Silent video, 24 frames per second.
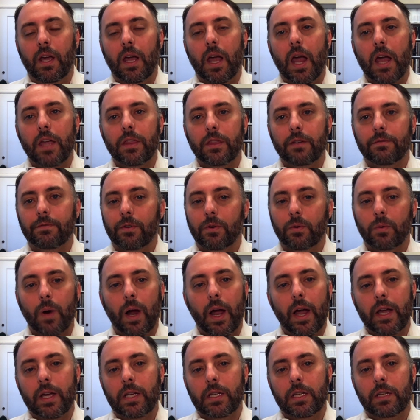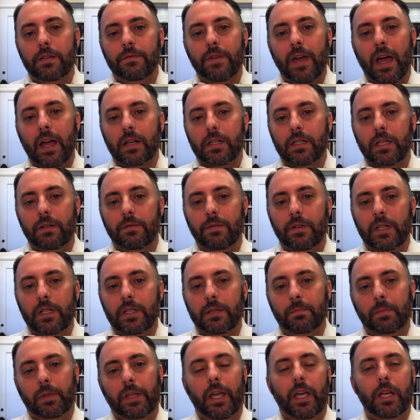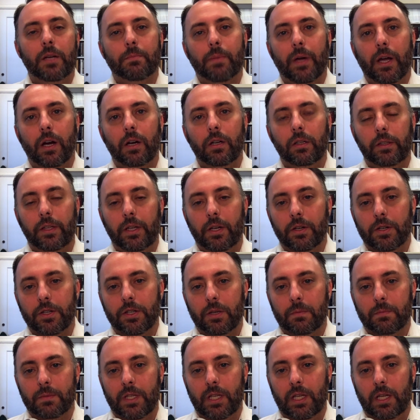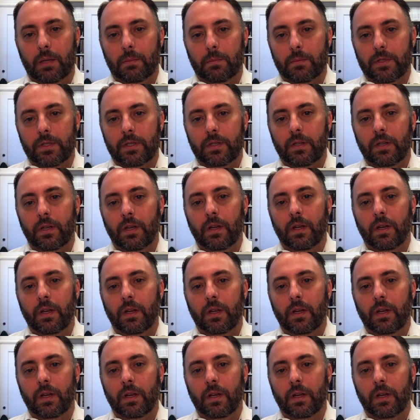and the variety of activities planned by our leadership teams: